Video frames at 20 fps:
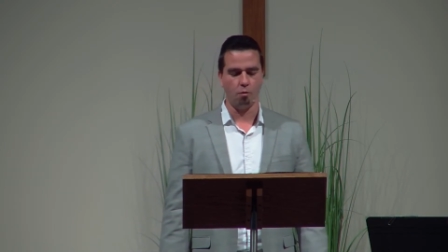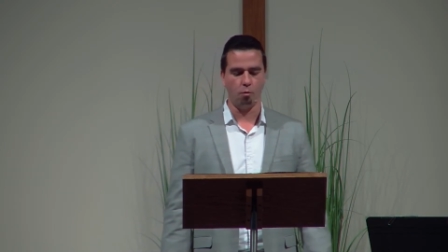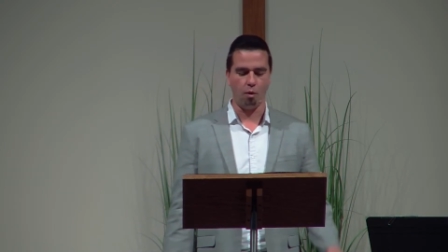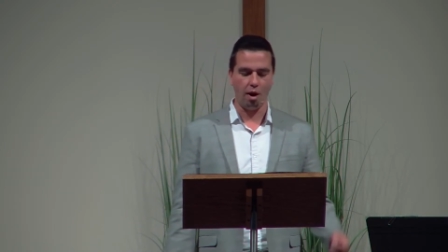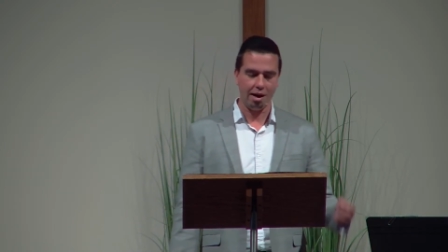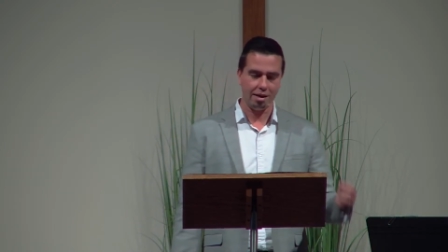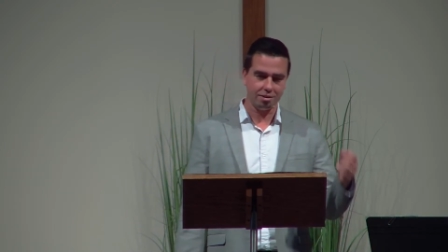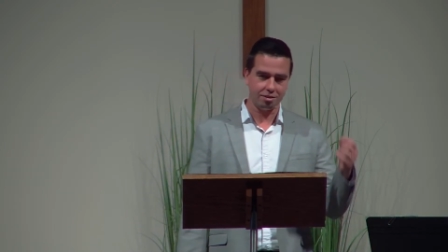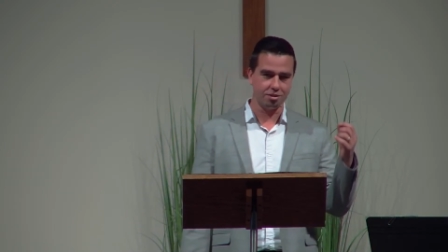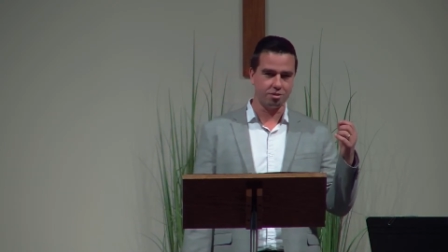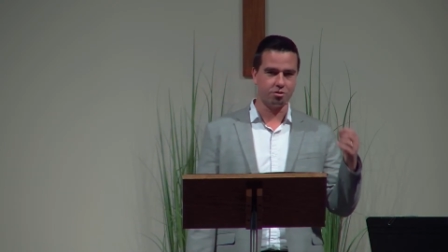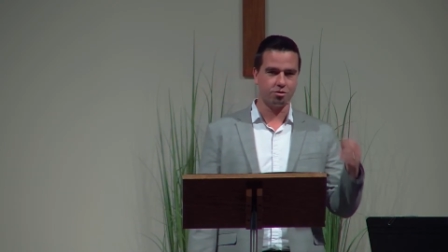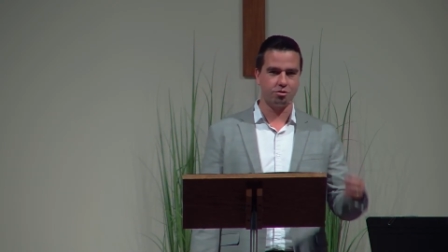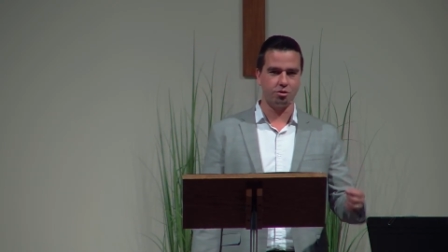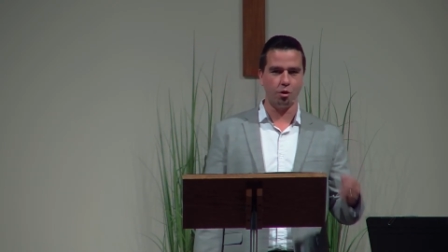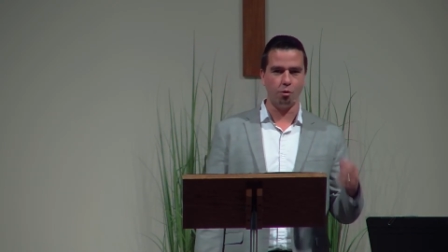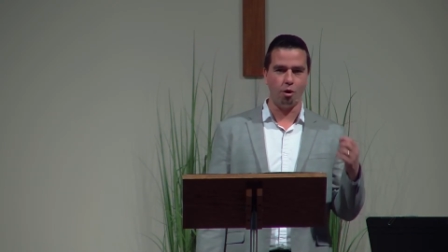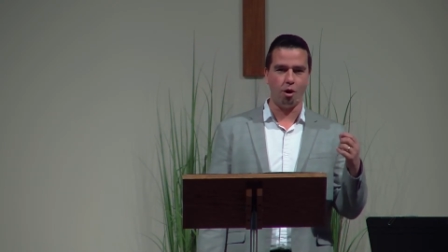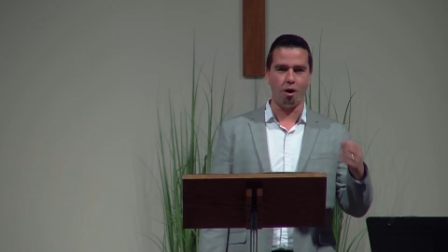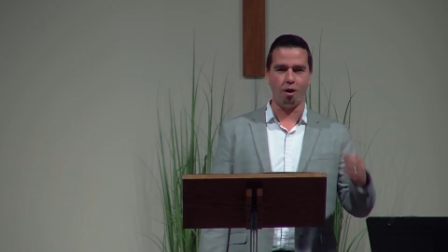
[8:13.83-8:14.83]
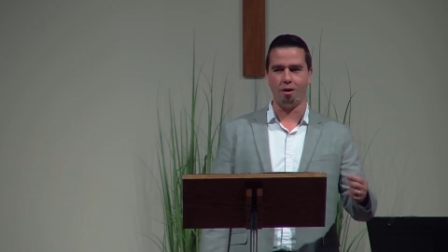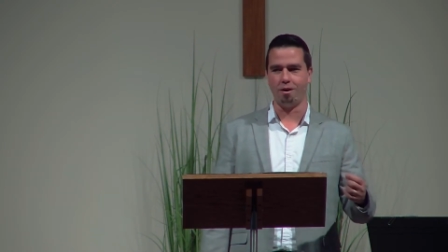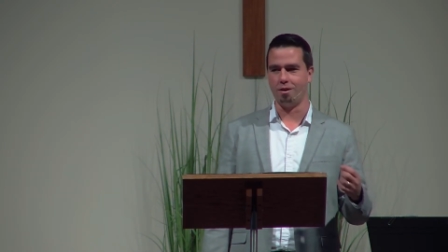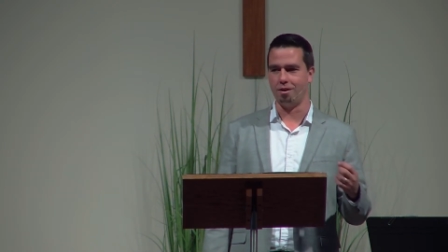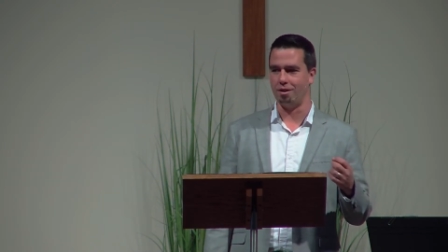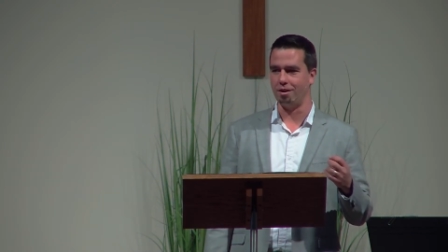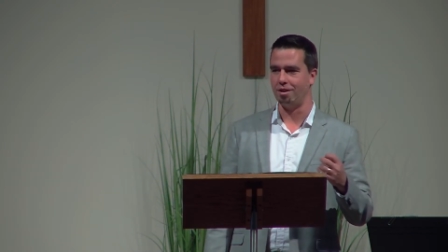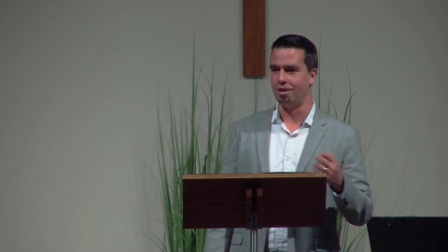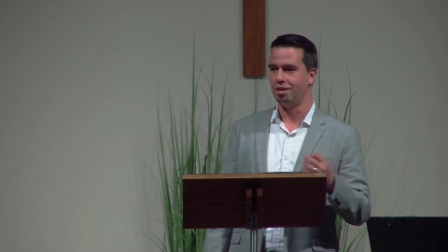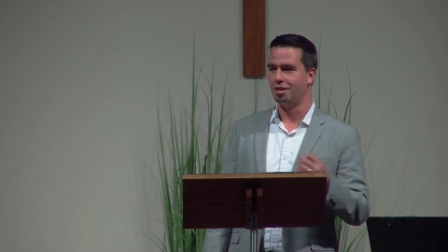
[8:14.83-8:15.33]
why is it so
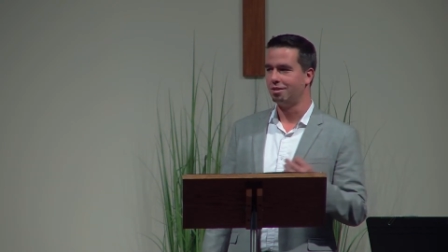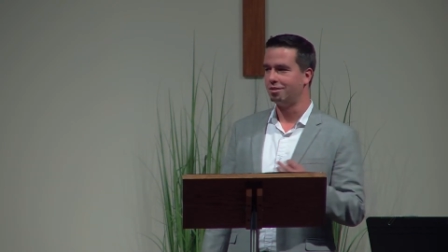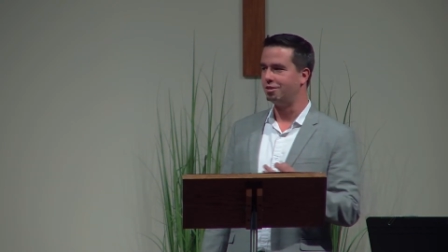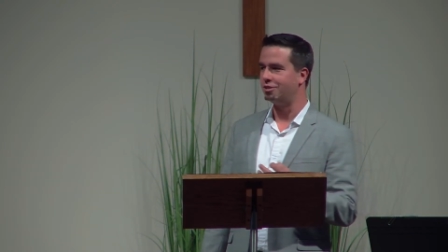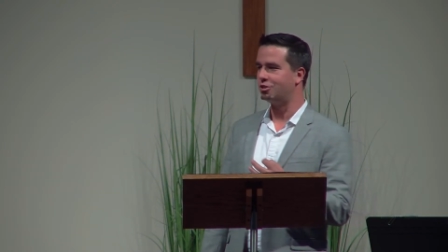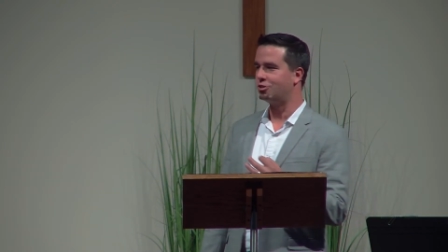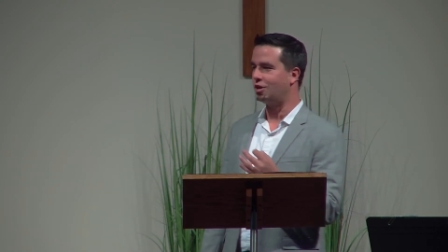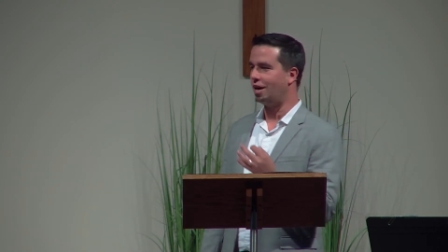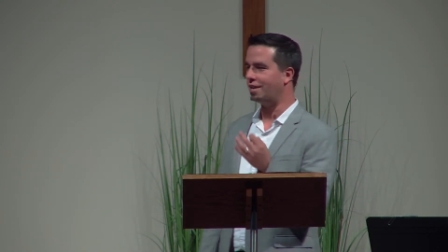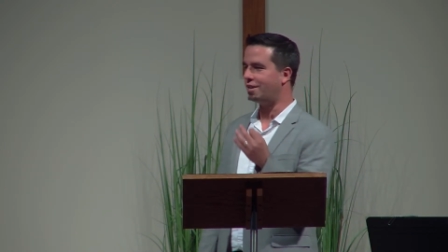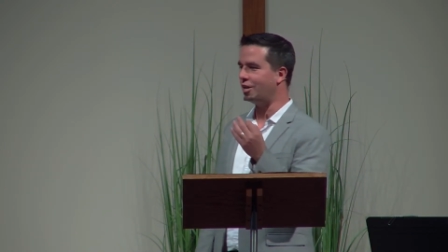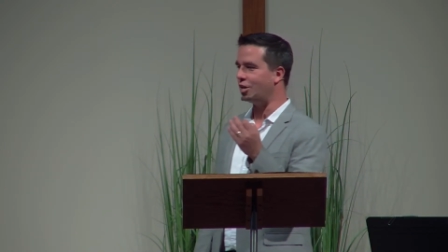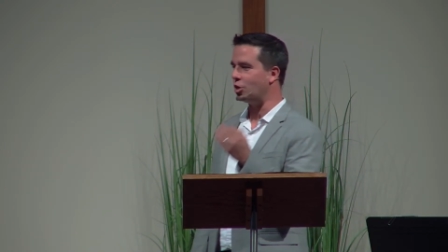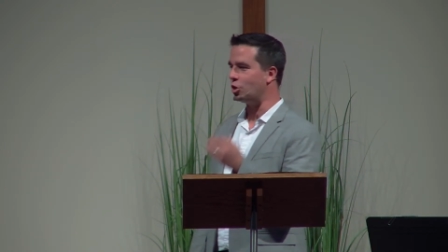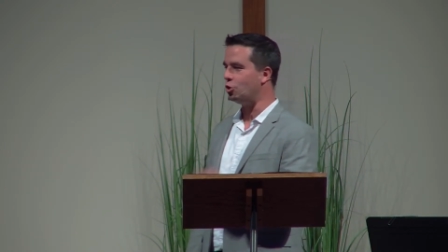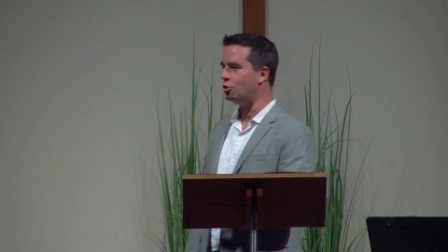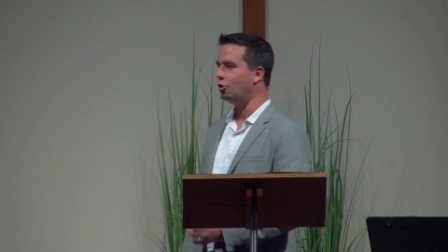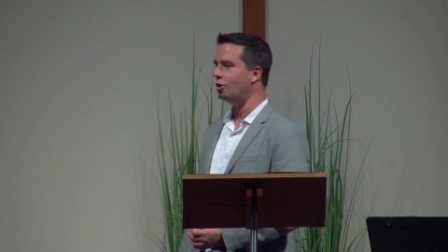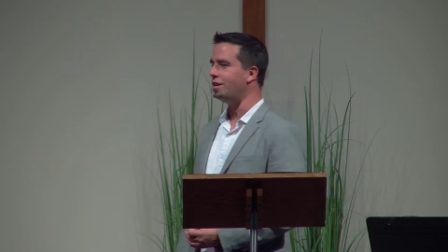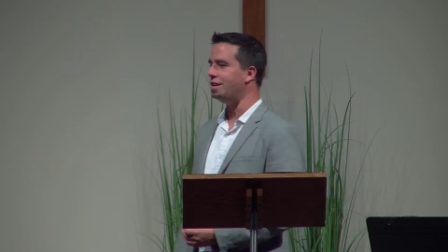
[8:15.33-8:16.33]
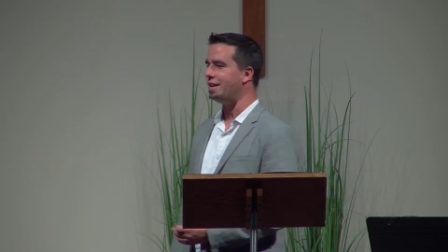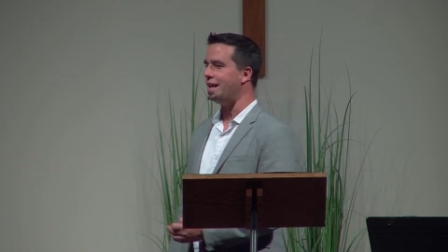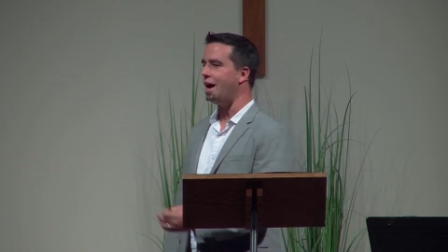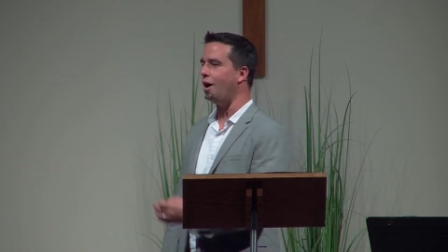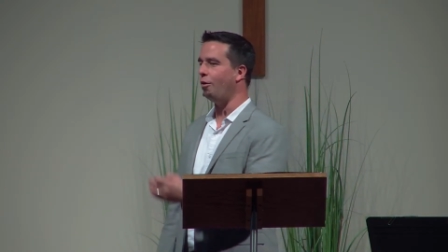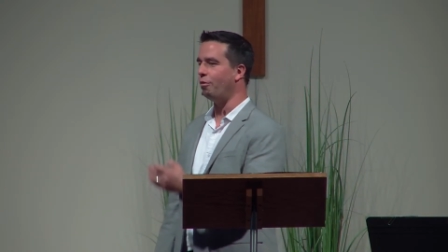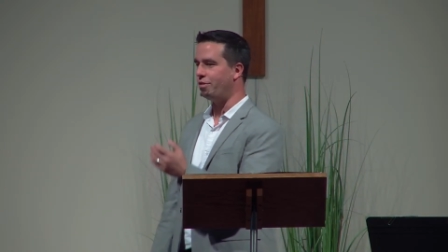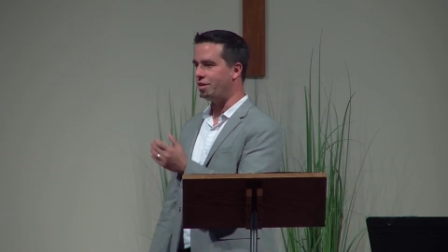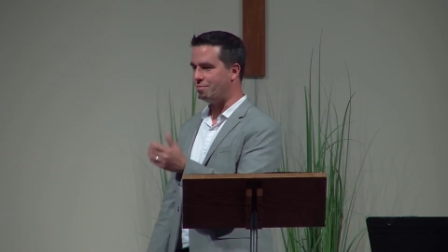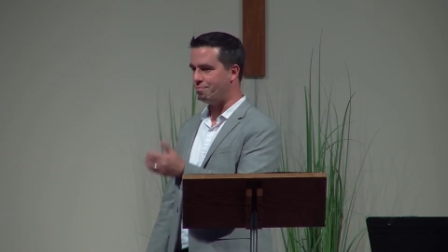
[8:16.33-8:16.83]
hard to strike a good and
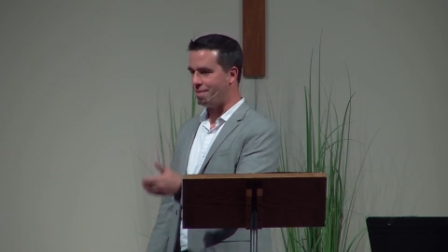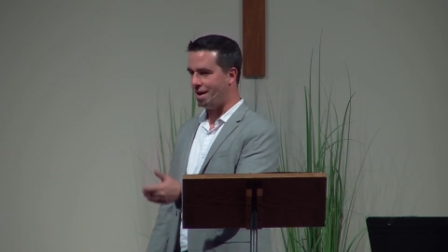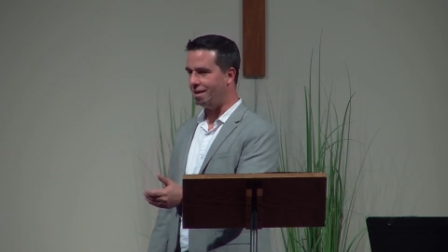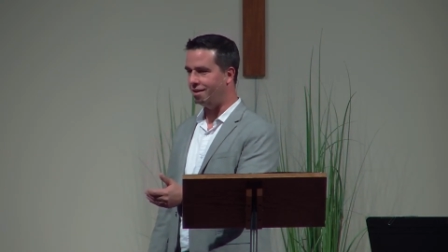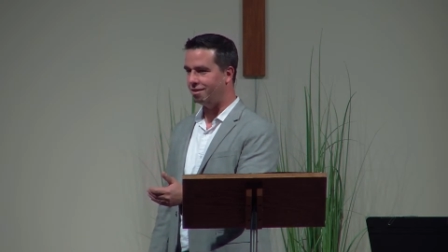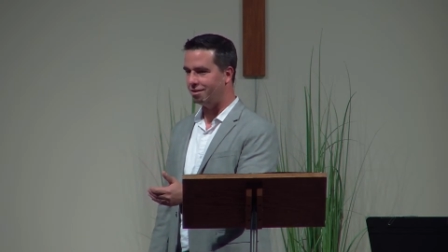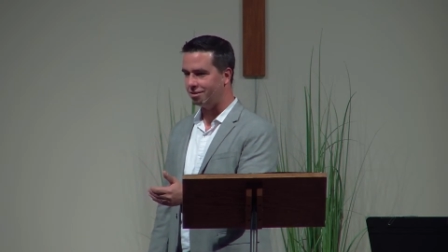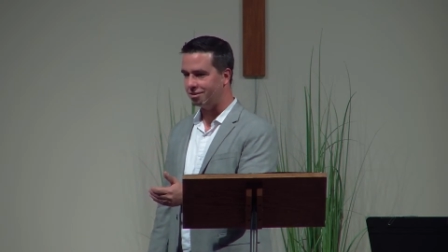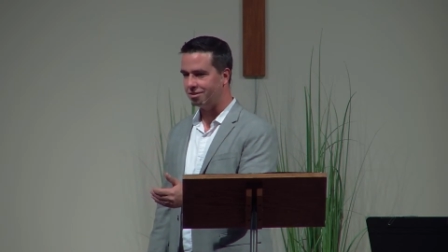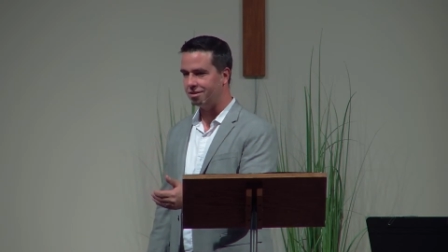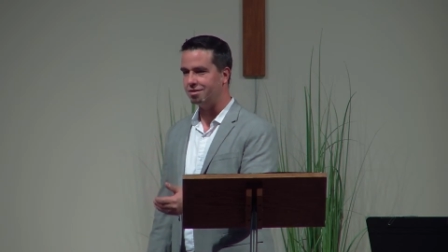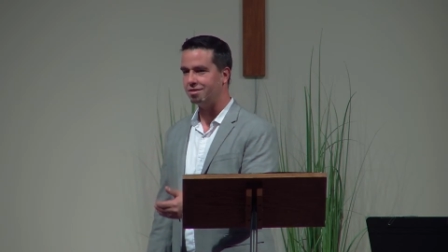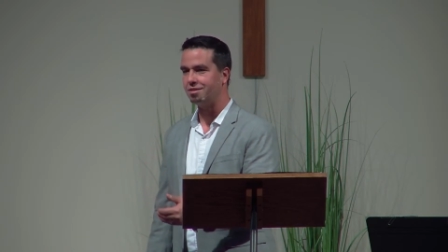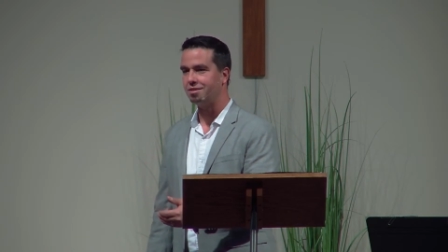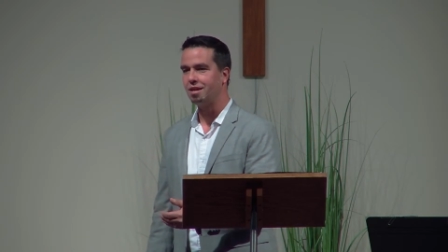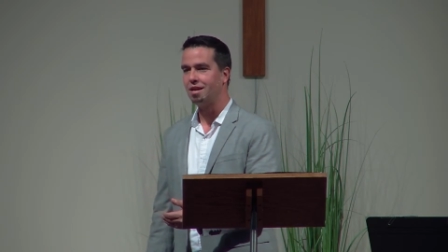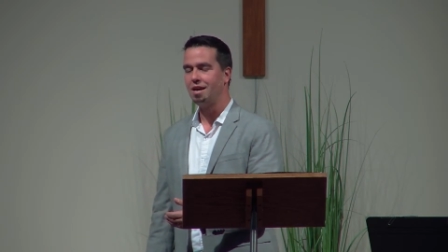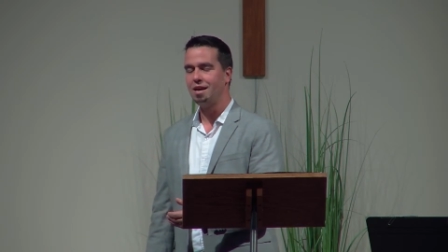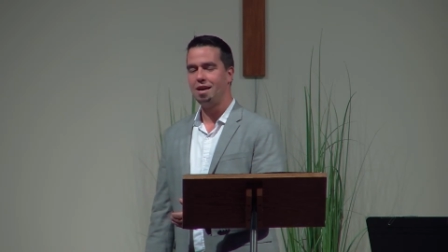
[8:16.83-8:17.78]
healthy balance as,